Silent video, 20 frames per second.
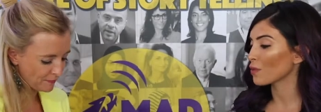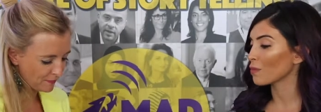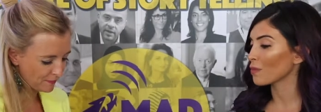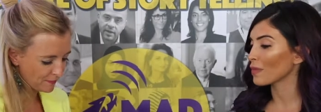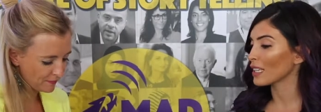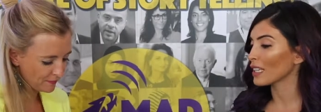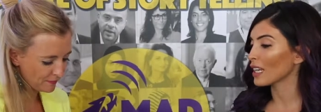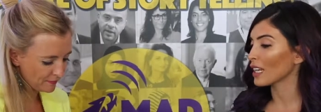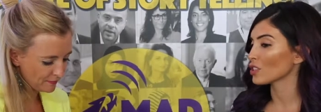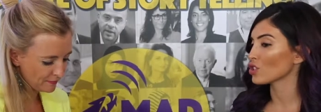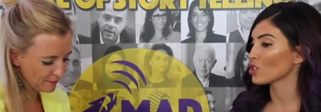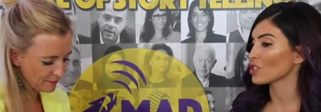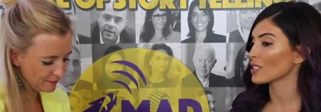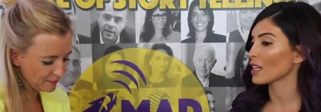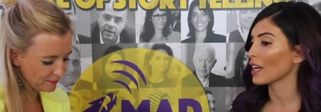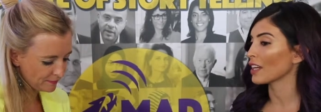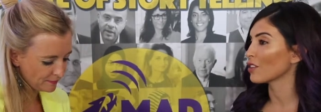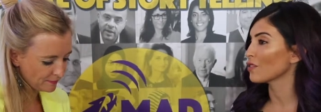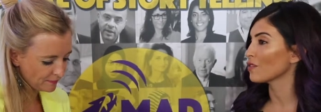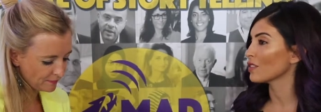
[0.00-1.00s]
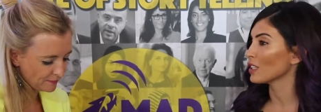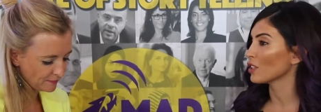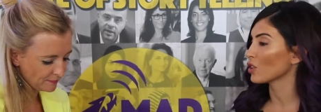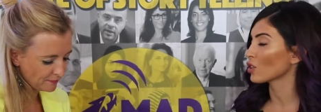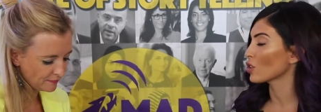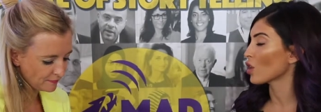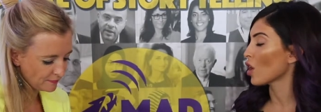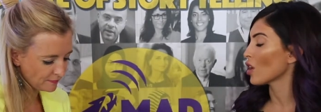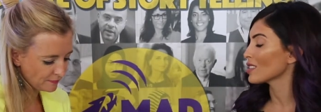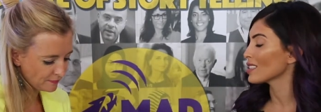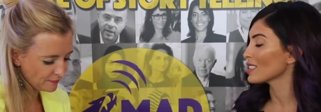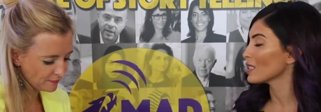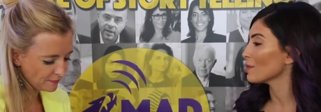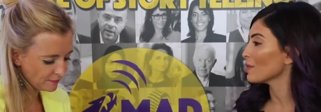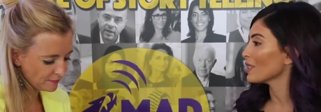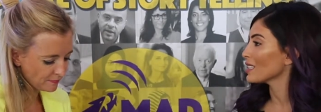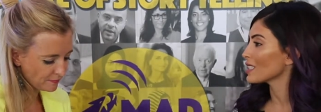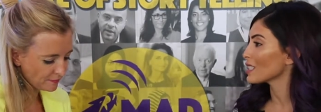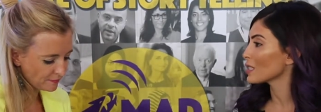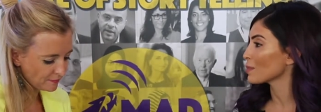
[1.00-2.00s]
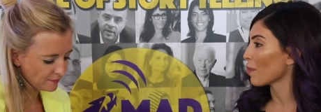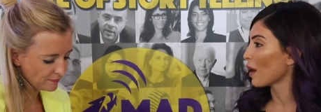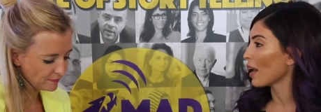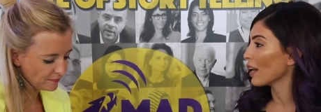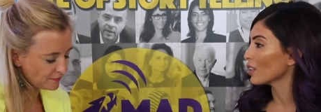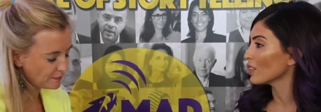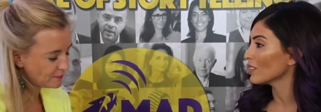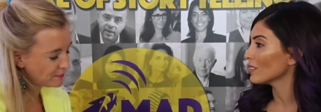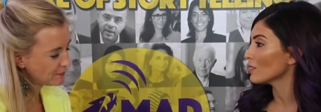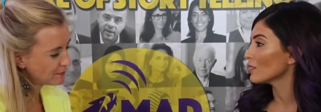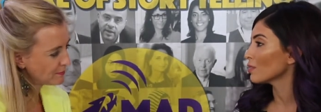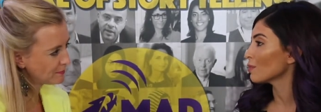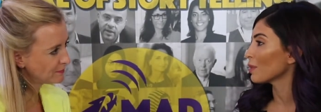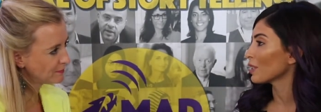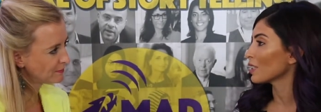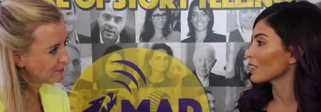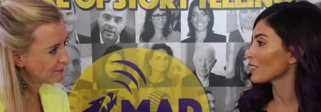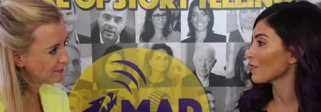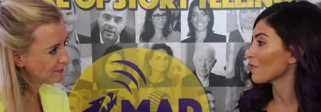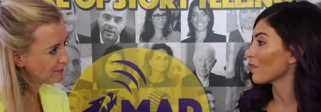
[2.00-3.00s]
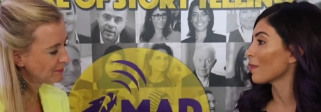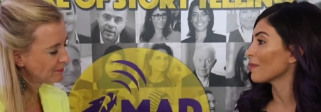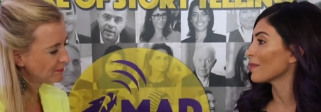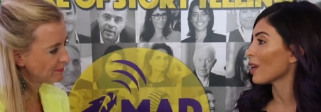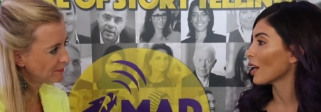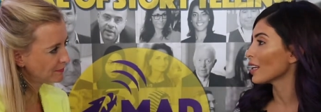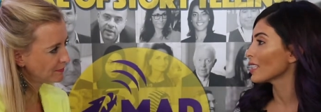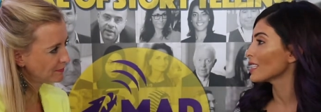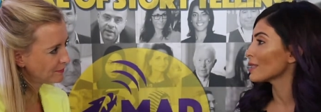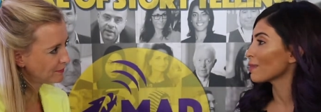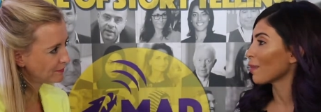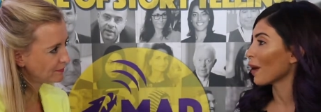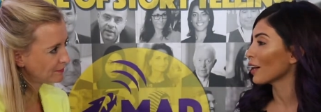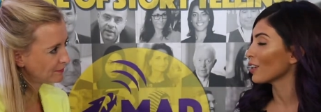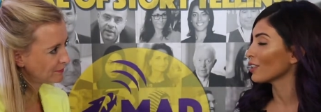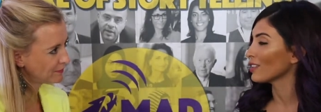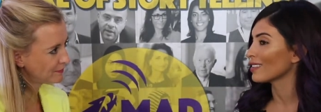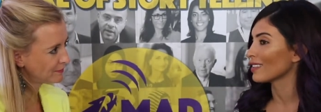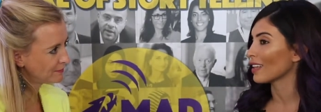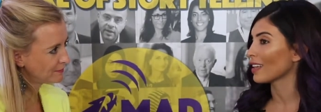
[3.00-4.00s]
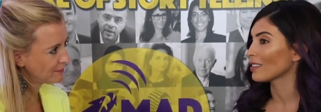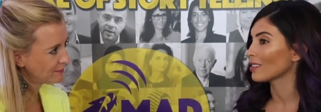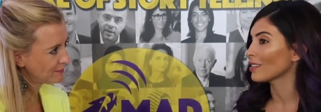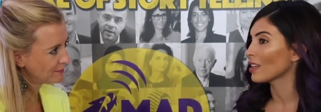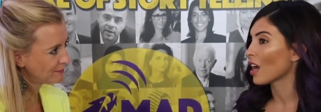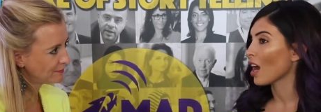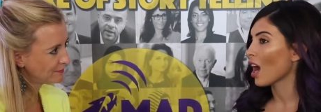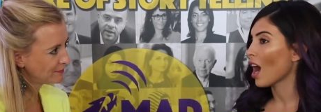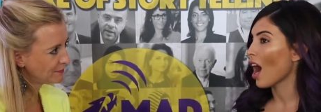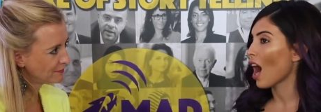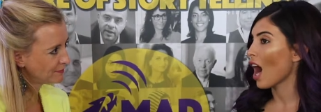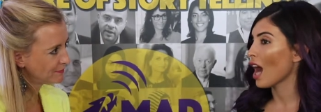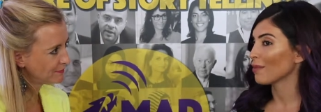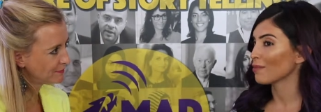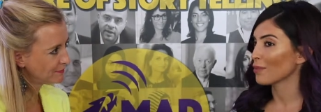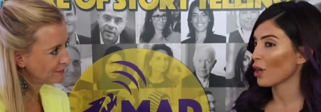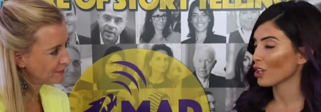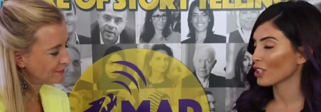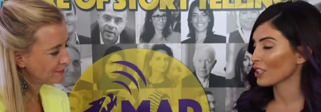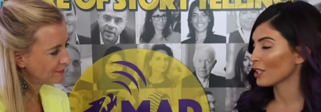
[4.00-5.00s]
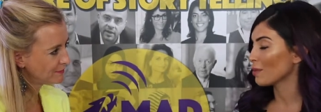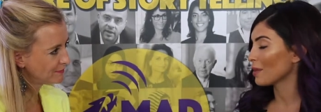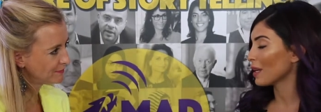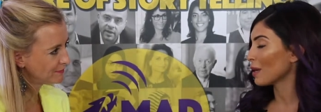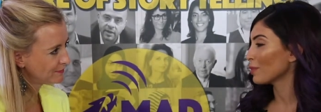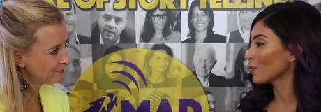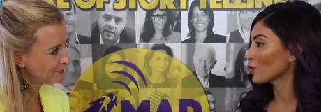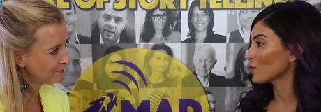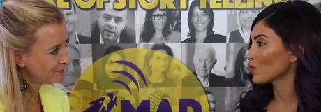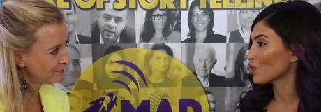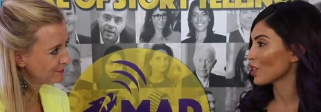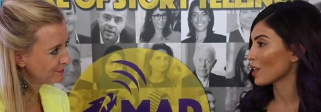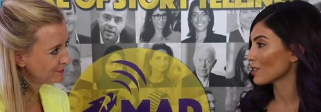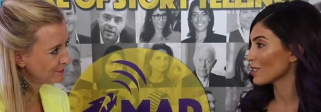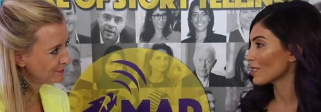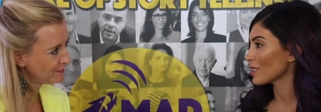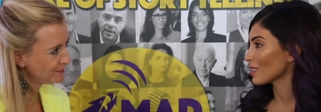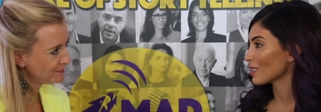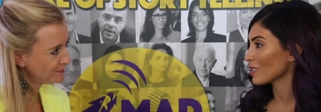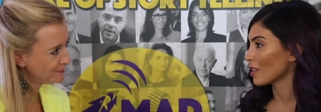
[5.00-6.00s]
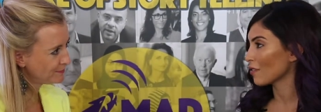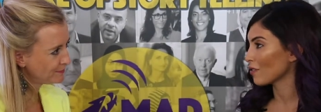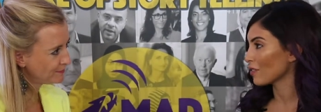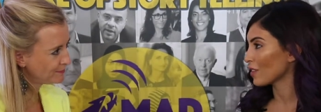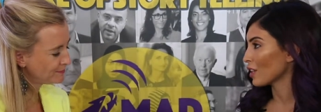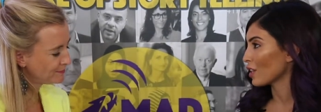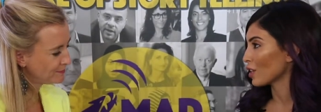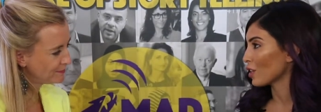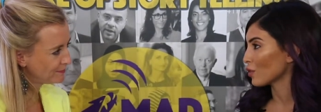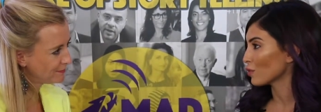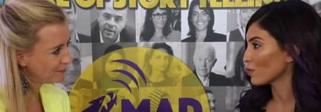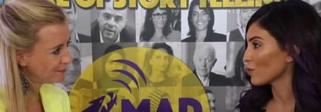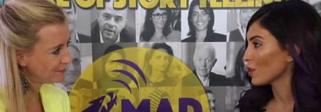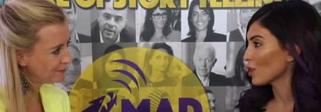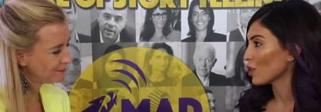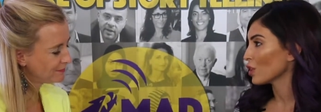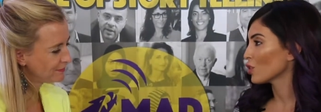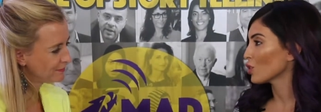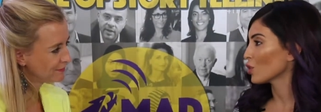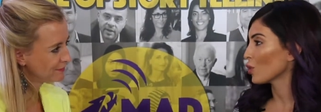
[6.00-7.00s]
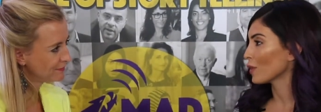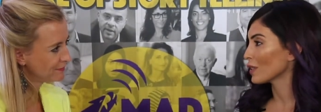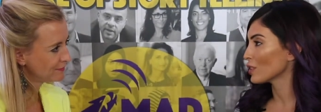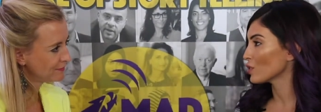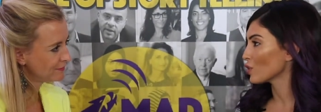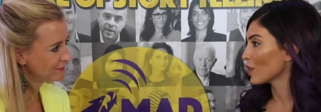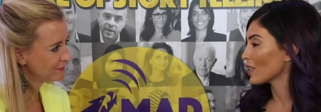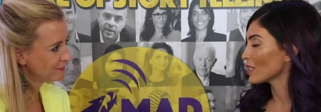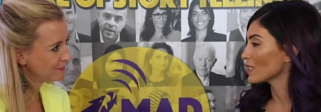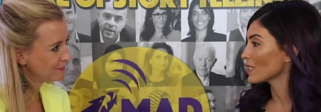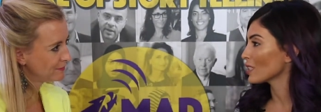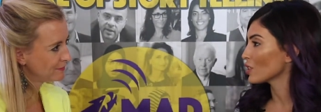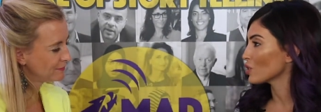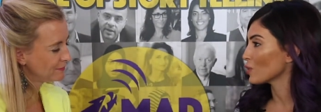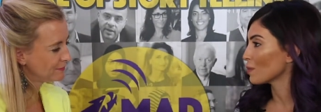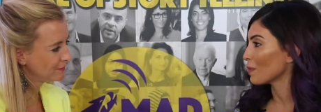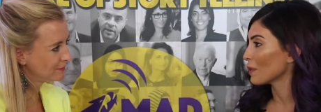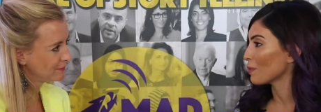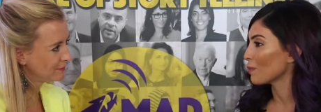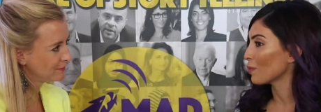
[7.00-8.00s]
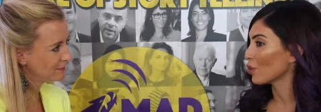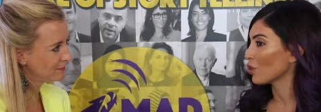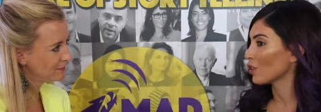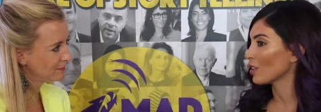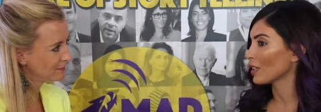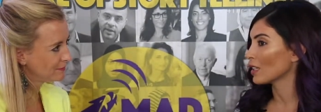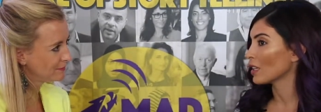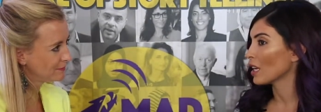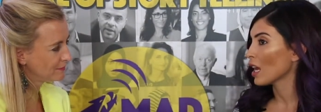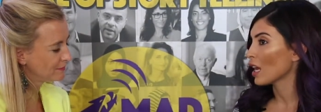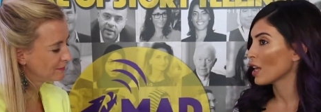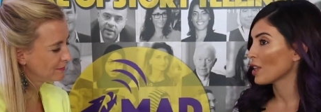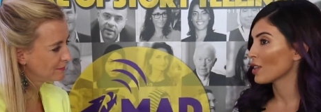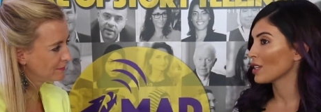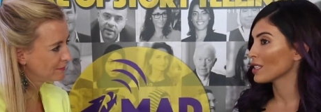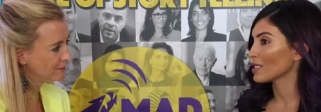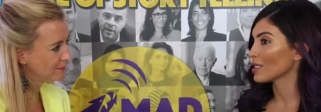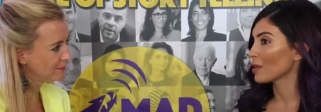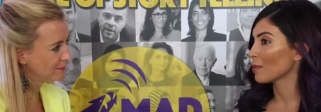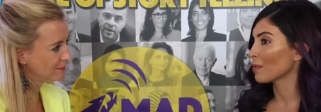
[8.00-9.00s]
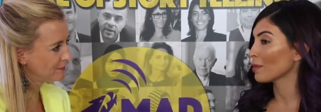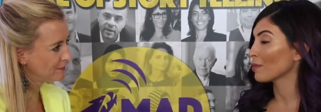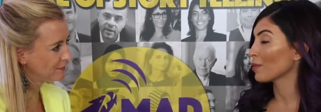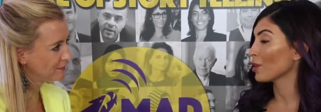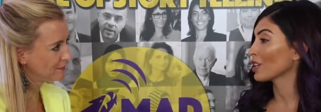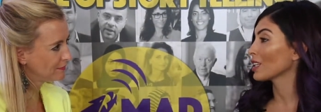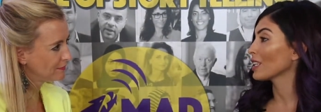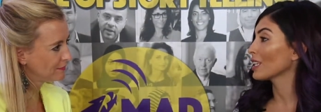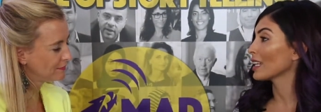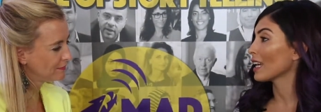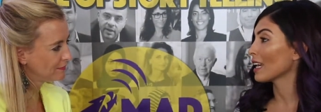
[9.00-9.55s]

Speaker 1: with me, I just kind of need to constantly be inspired, because if I'm not inspired, then I'm not going to be able to share stuff that are, you know, interesting to people and things that people are going